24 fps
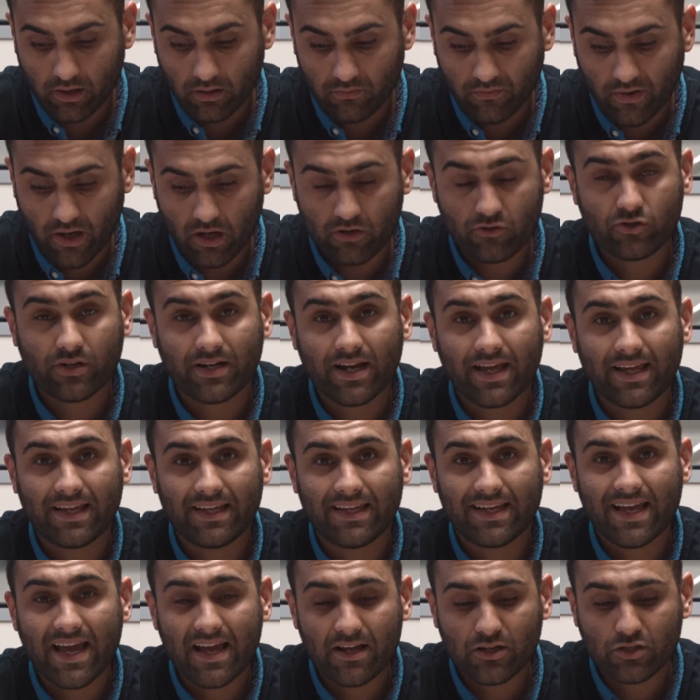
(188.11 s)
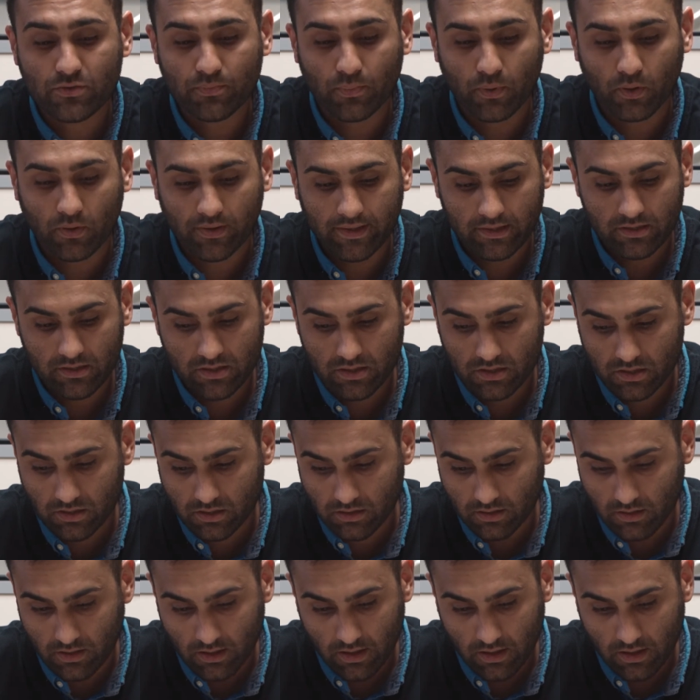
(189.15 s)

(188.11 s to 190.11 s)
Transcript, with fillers: of 180 X points.